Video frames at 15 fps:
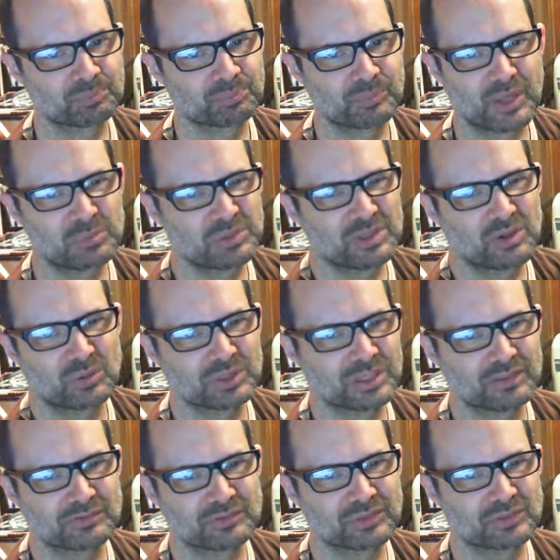Maybe only
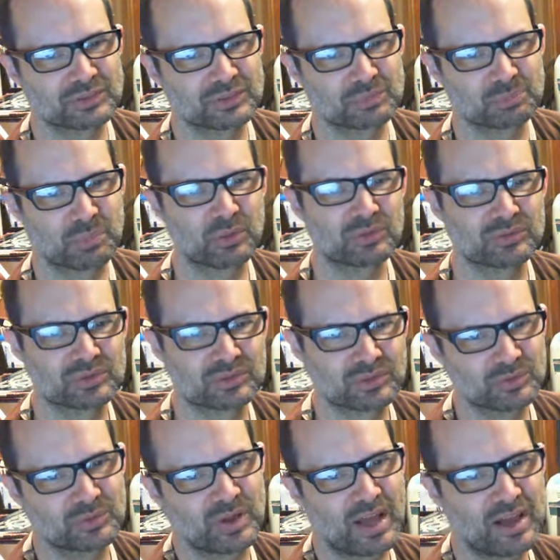if you're disposed
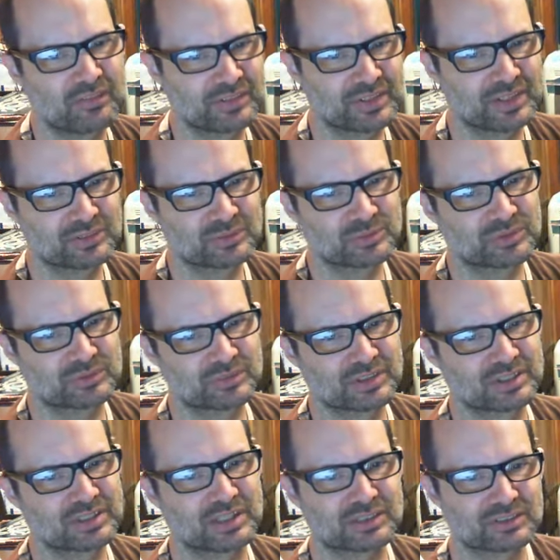to having that sort of
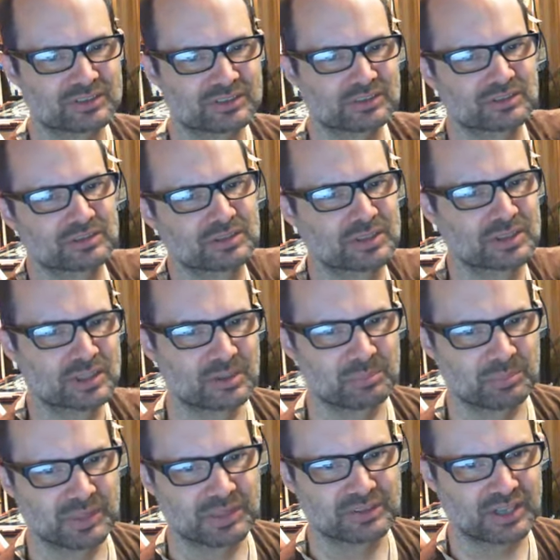collector
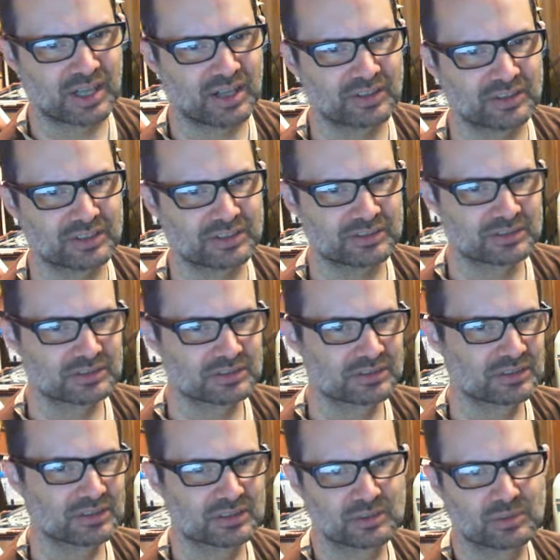mentality
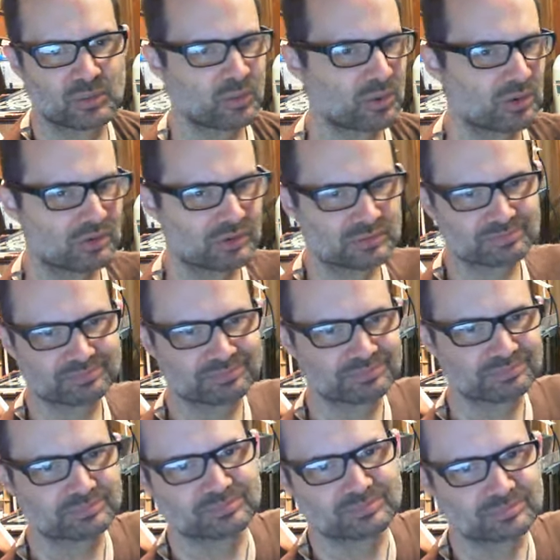or
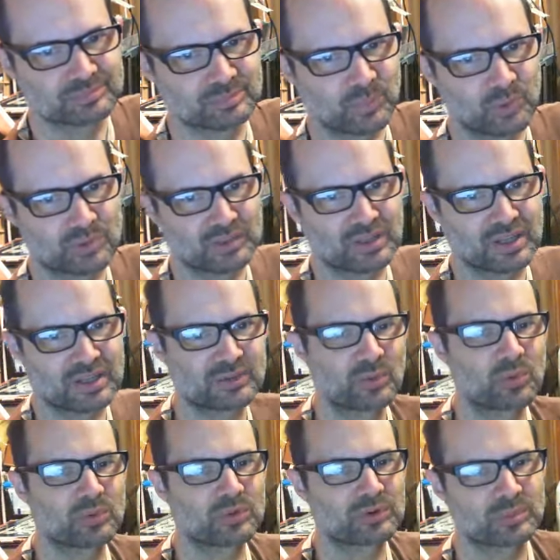borderline
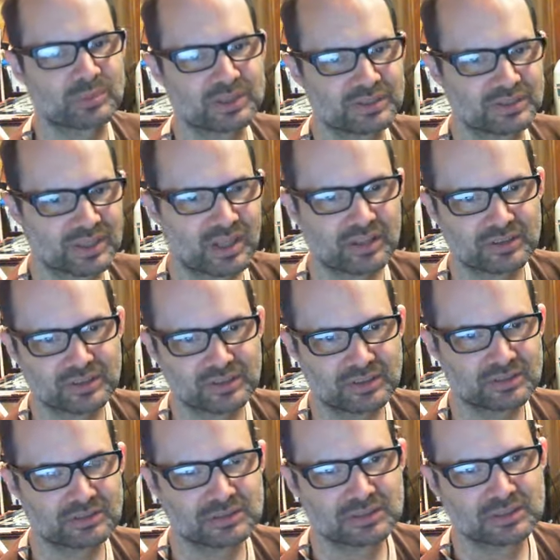hoarder
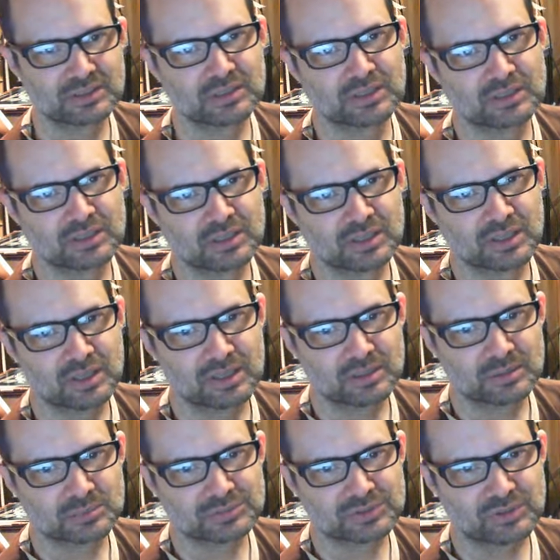mentality.
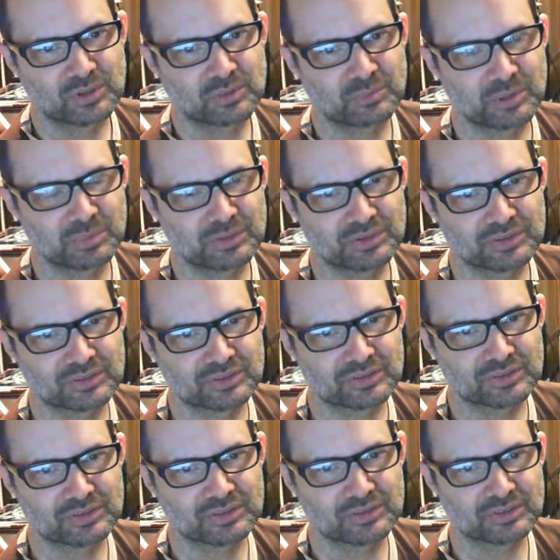Um, so maybe this is
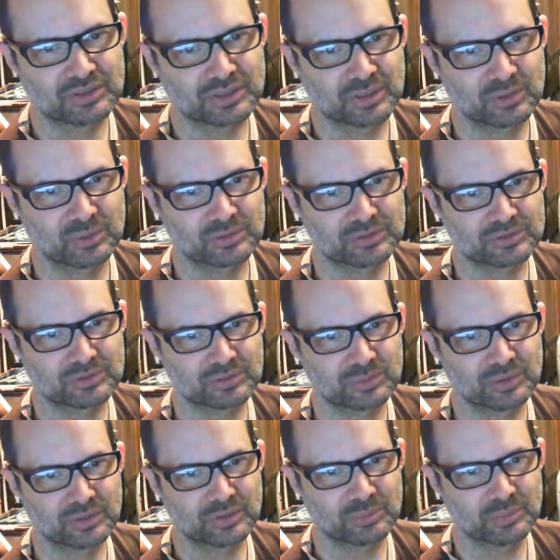just a silly horror
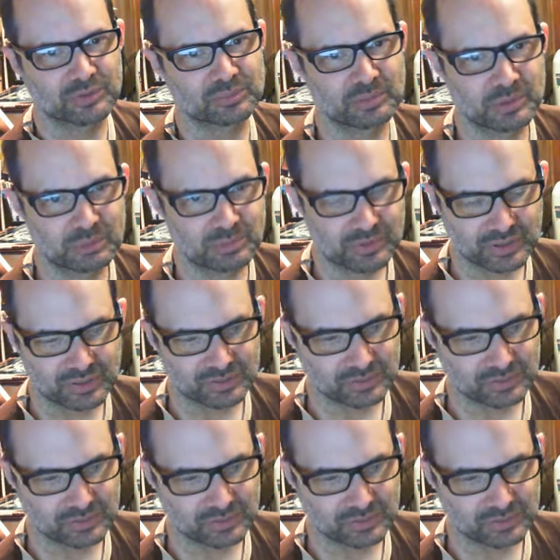story that most people can